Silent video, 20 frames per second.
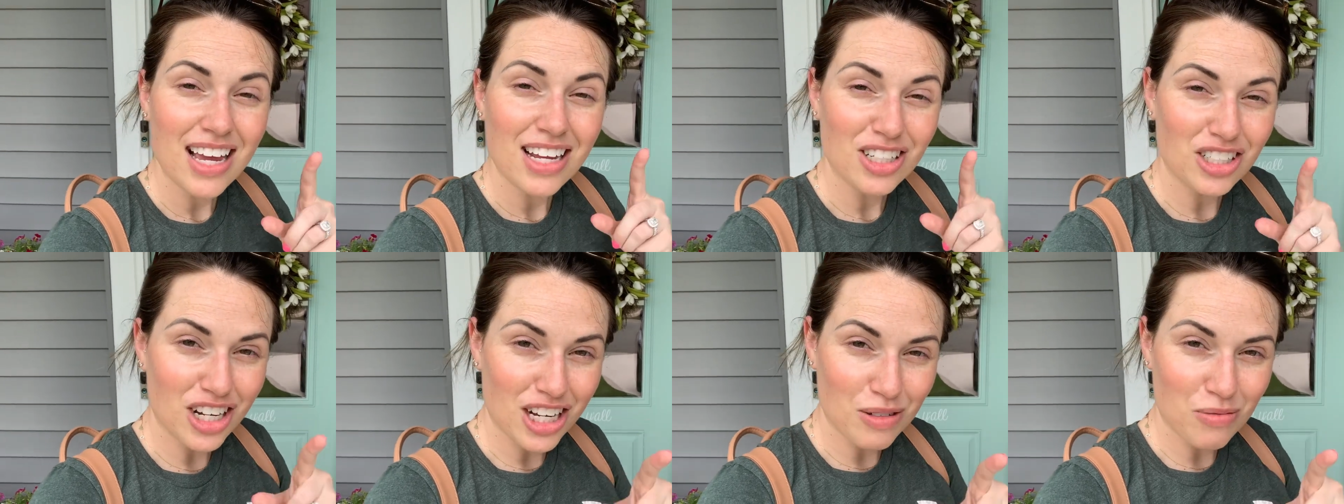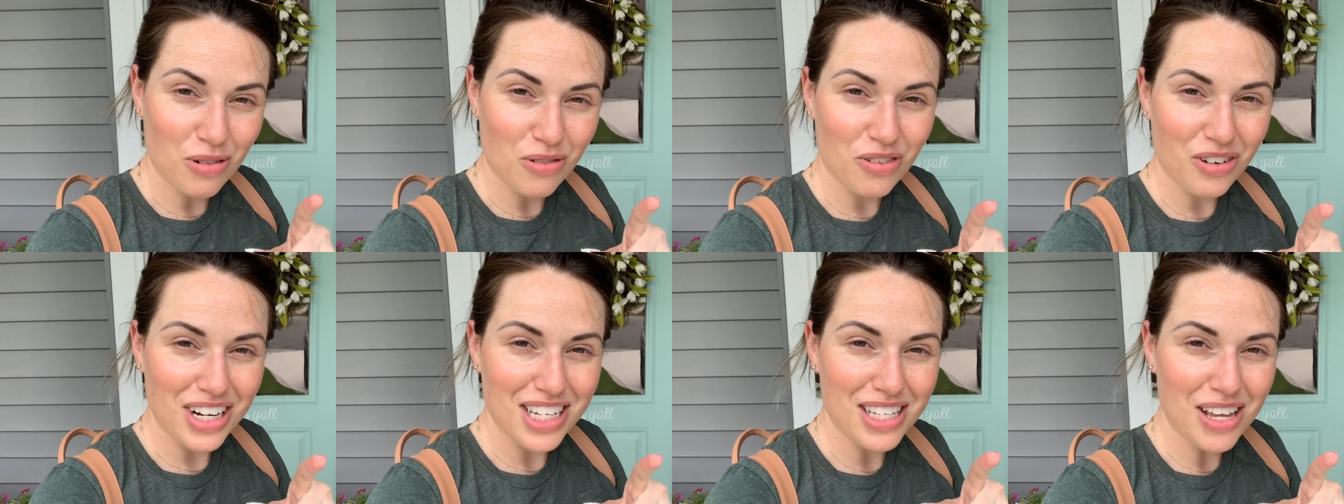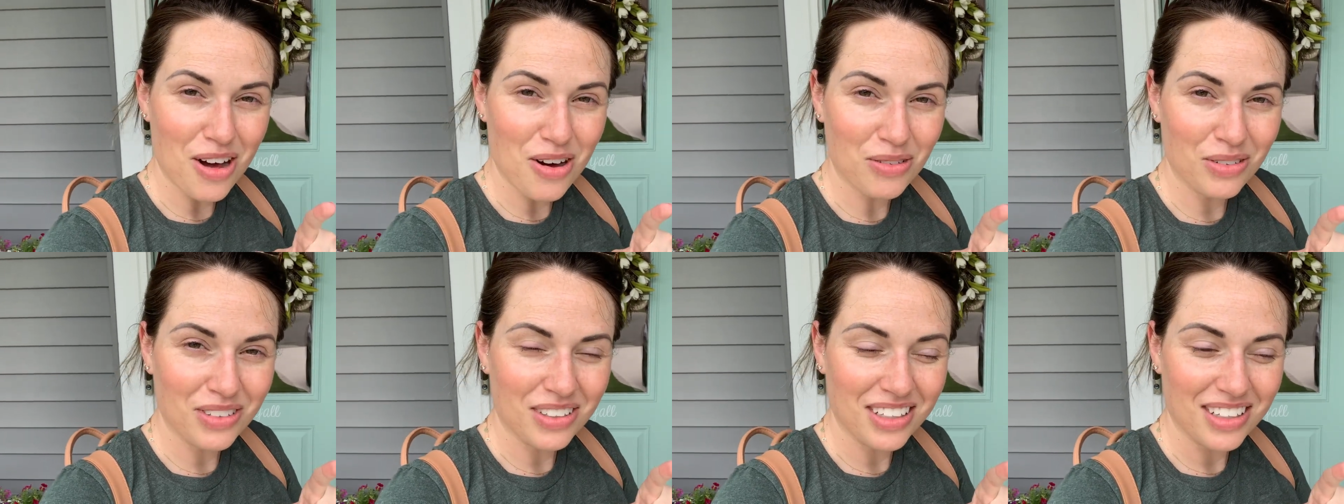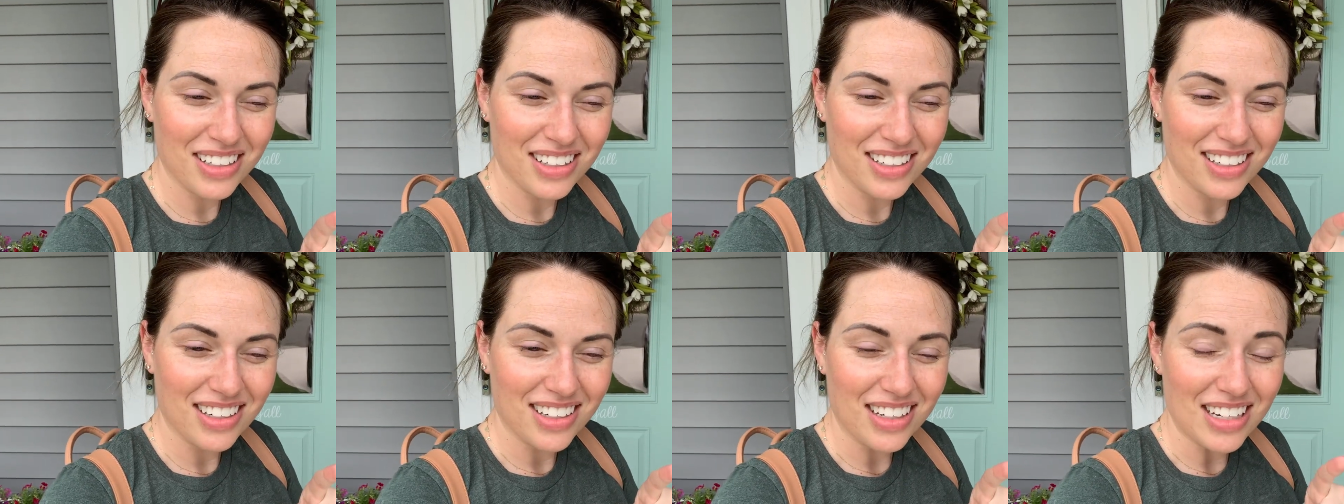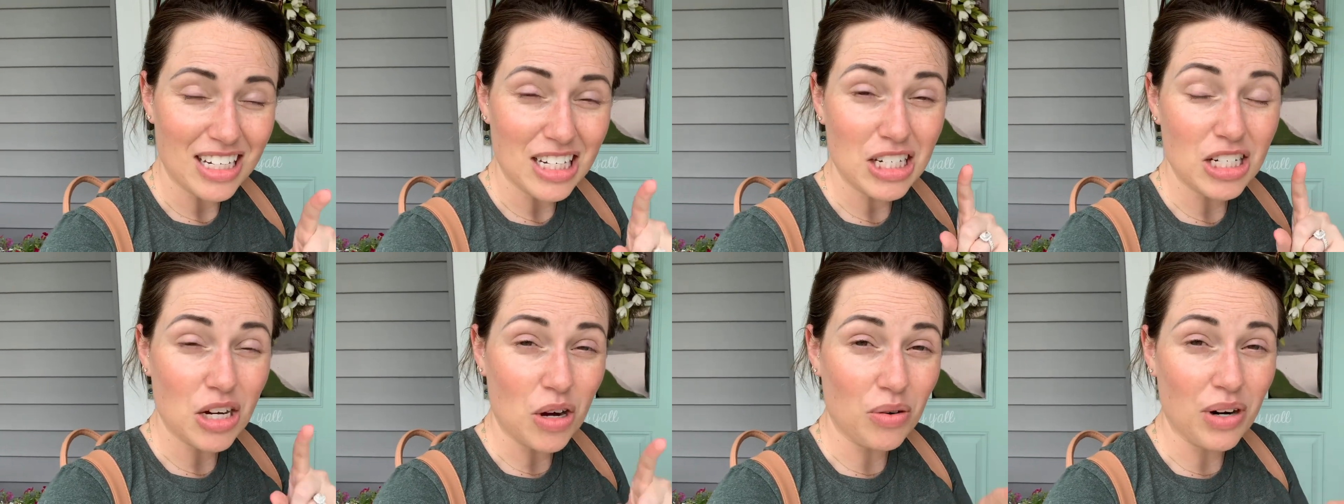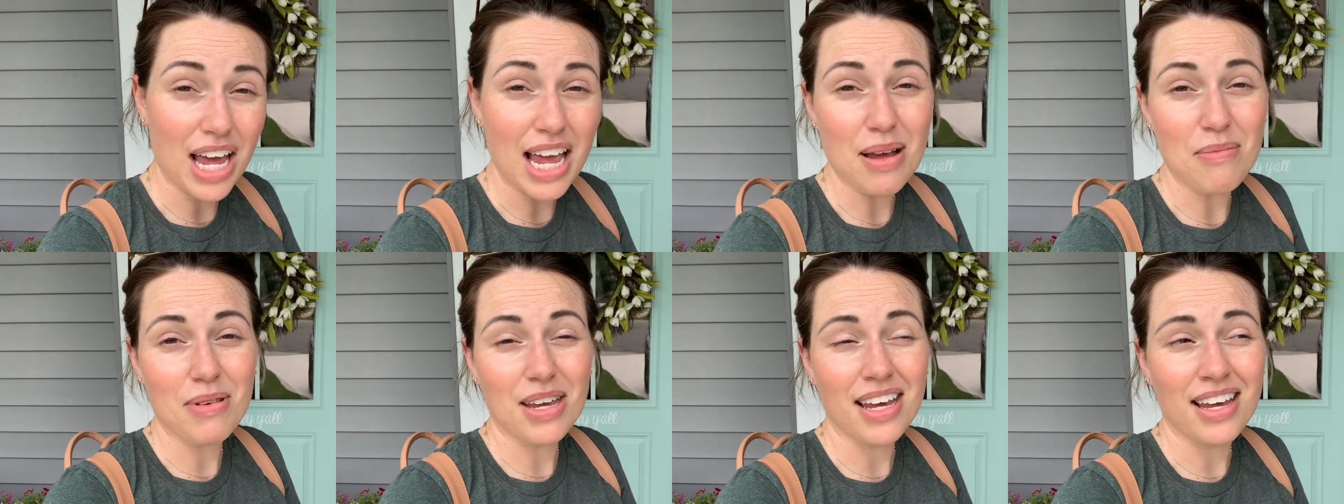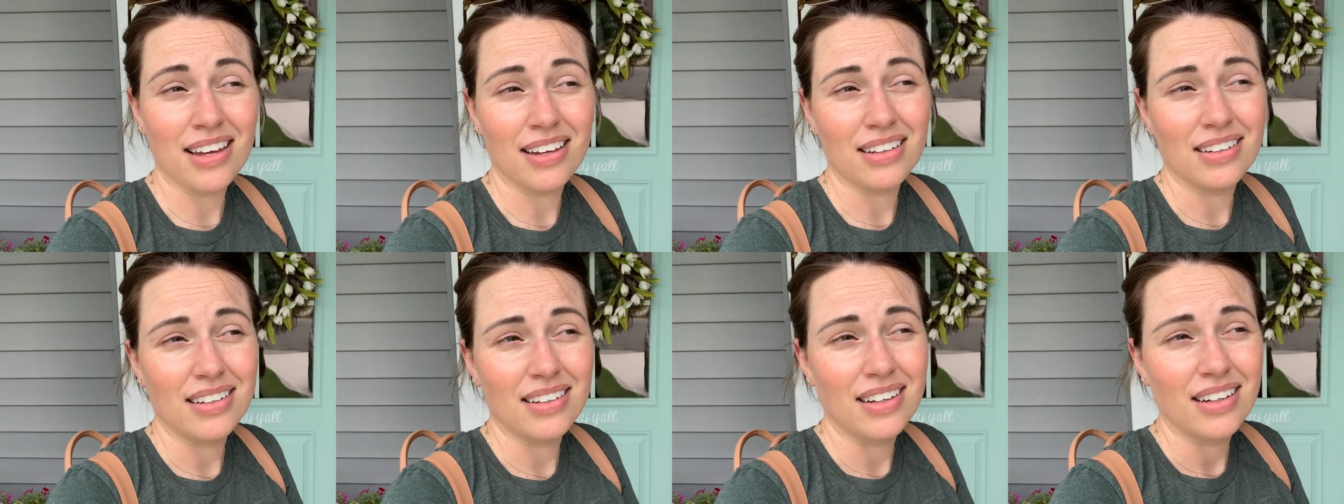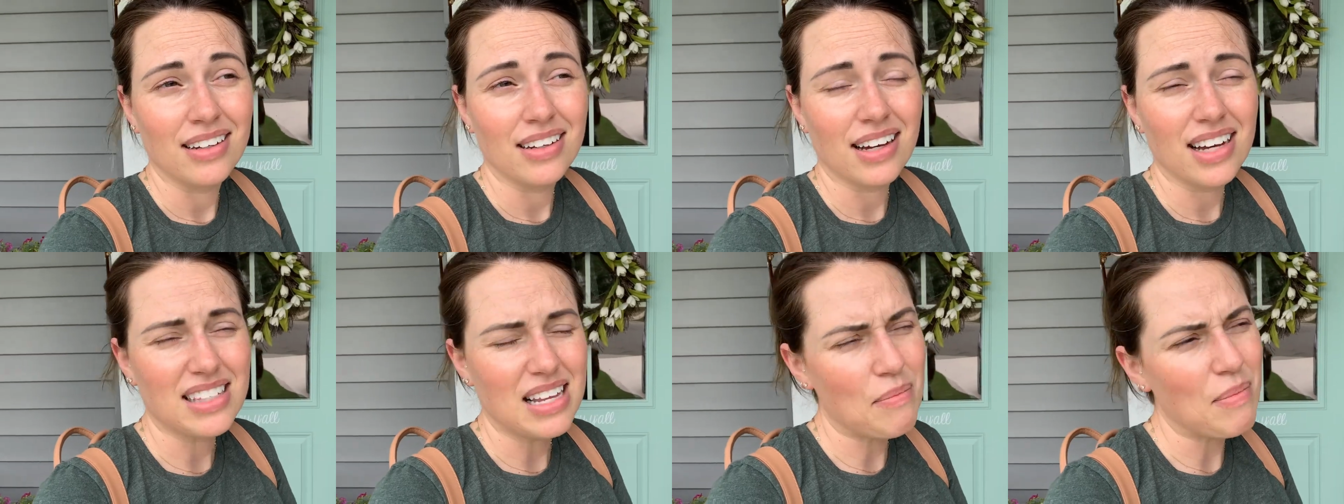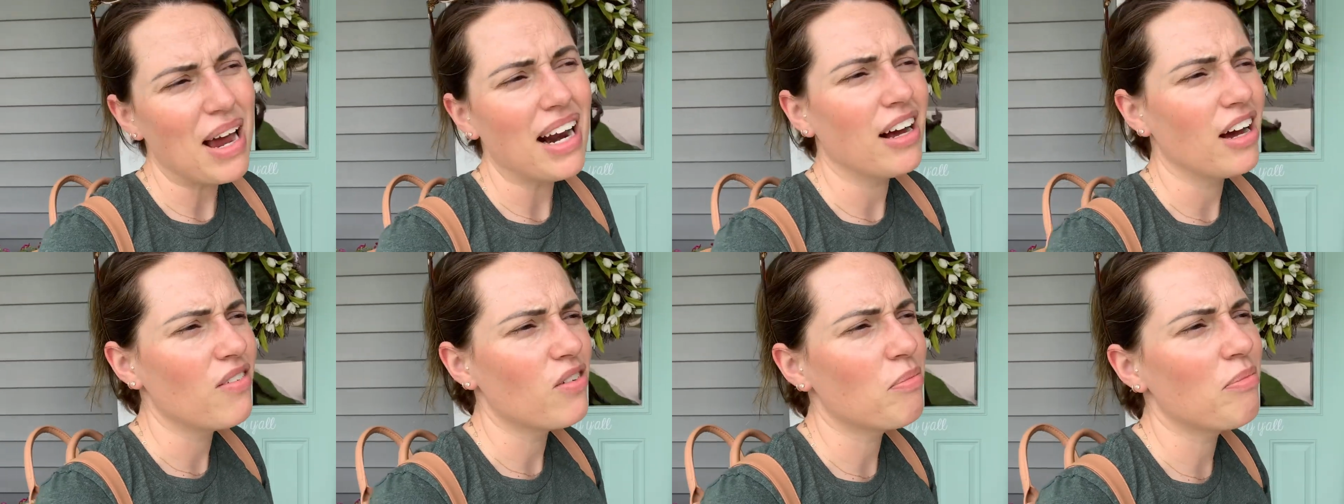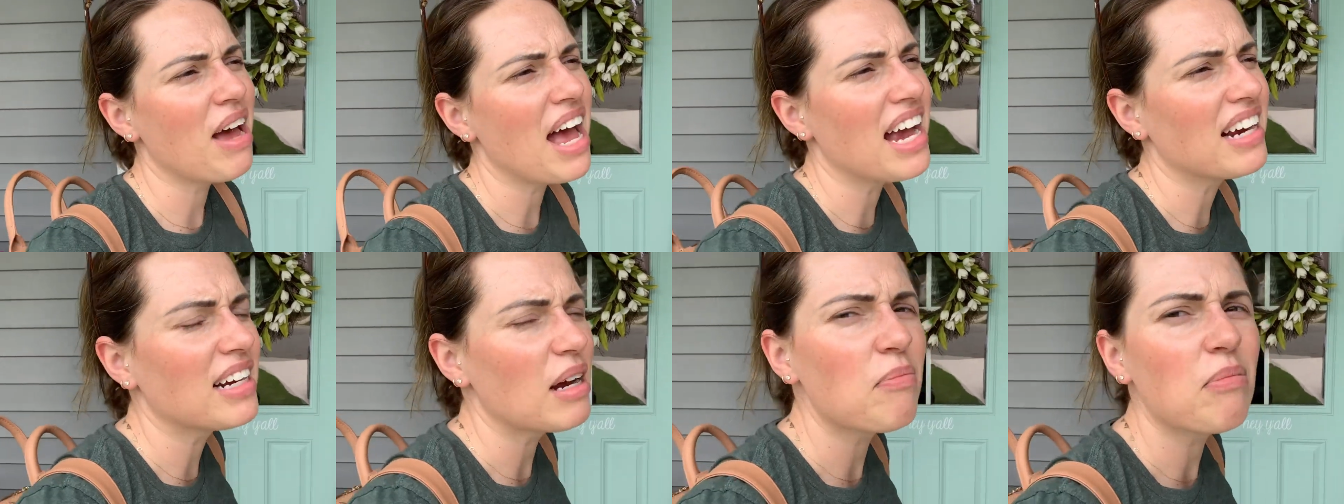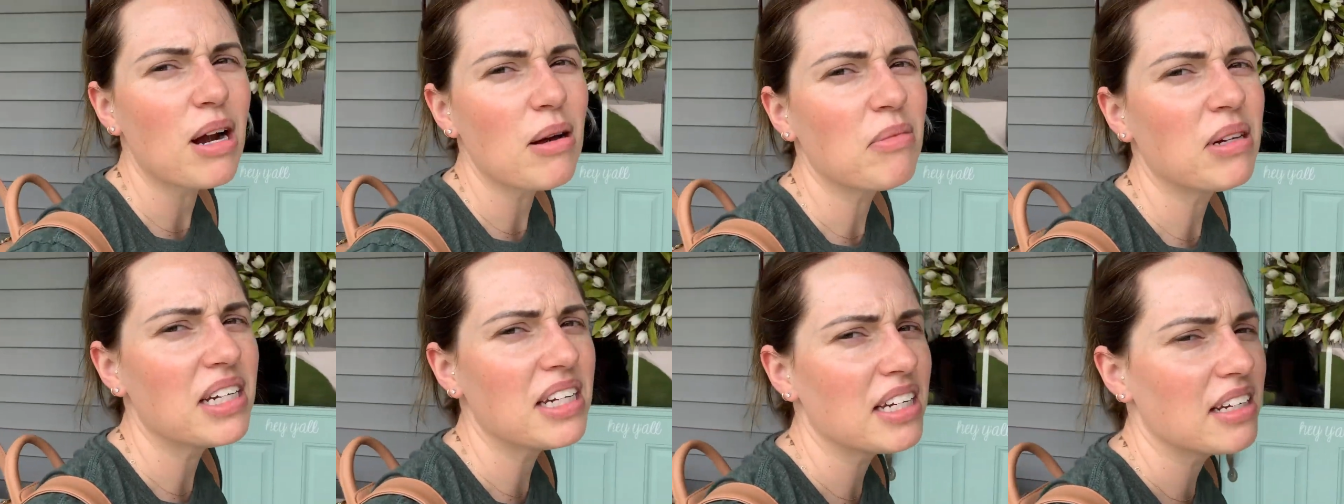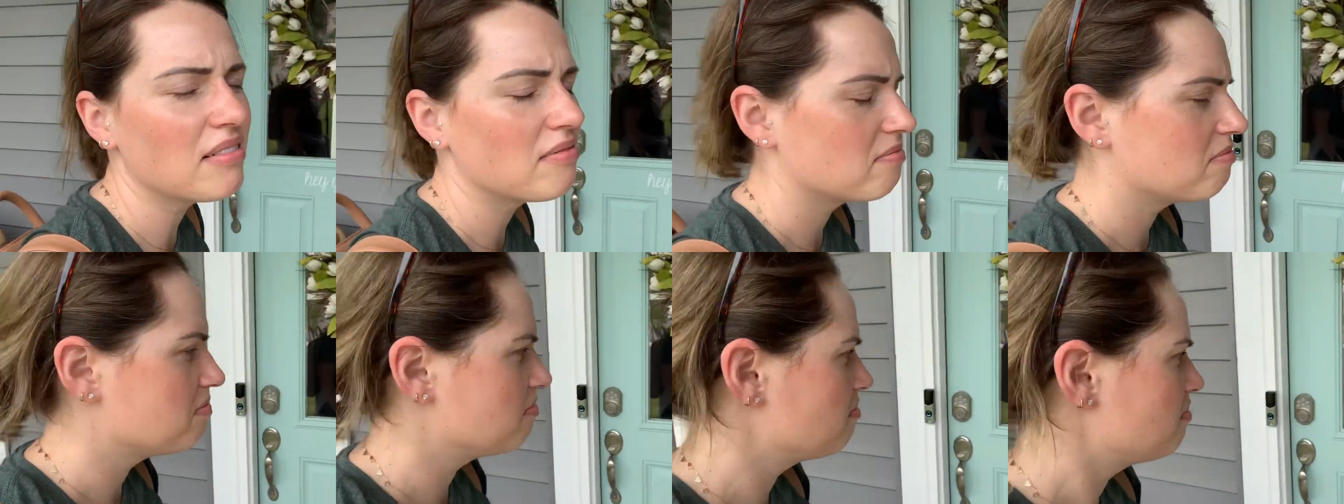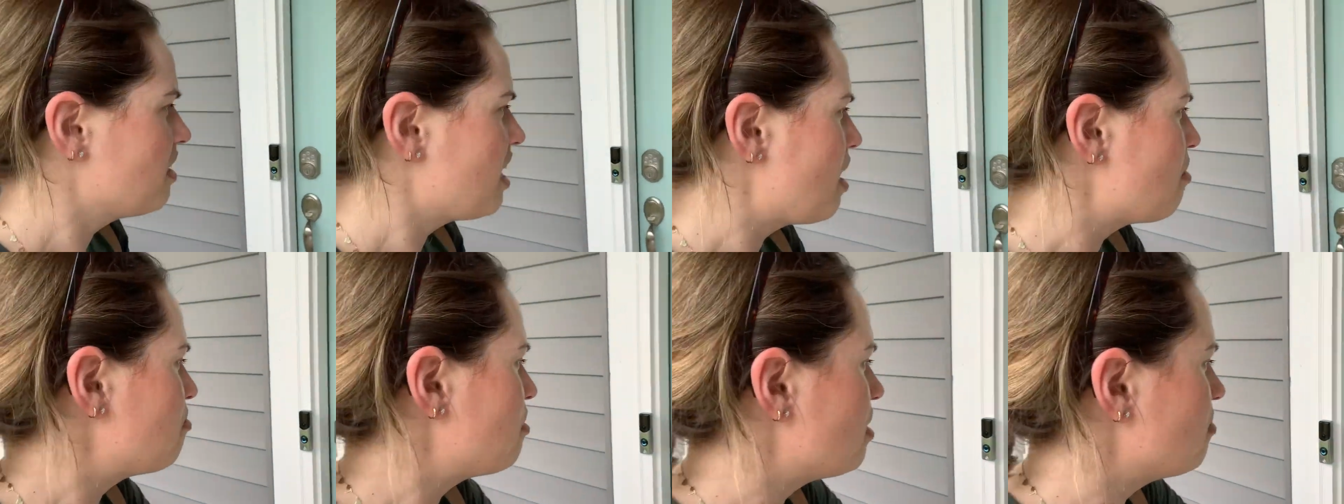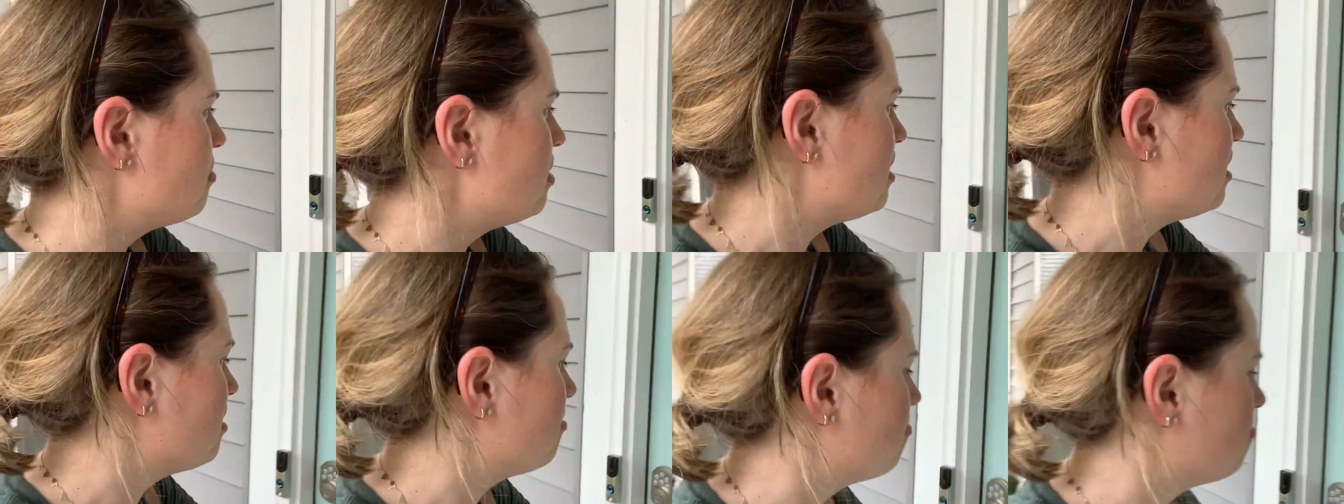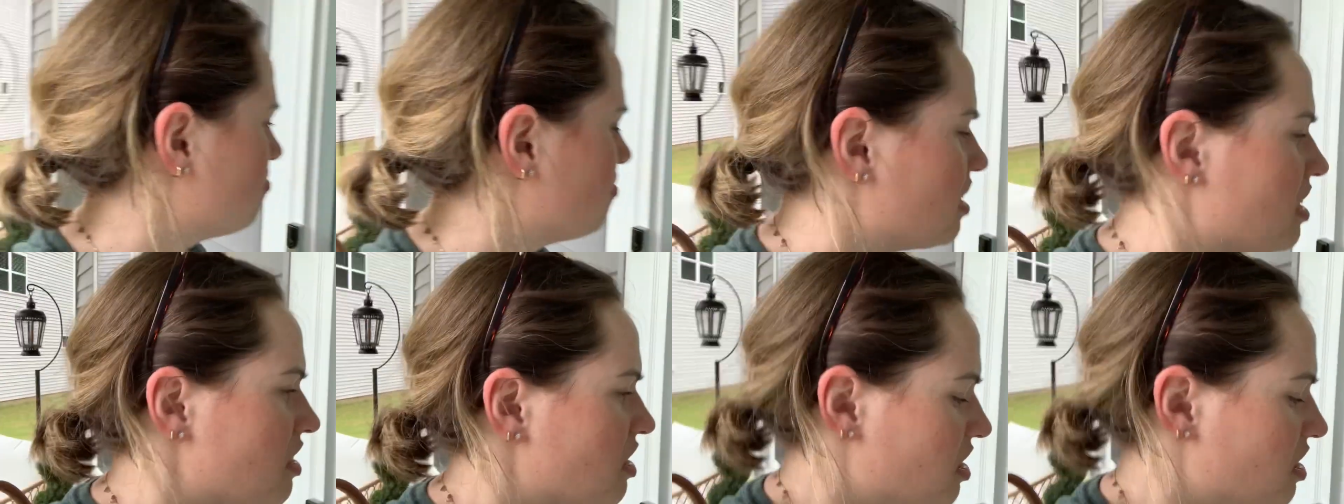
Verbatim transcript: judgment free zone. Don't hate me because I might have overpacked. I probably did. I probably did. Let's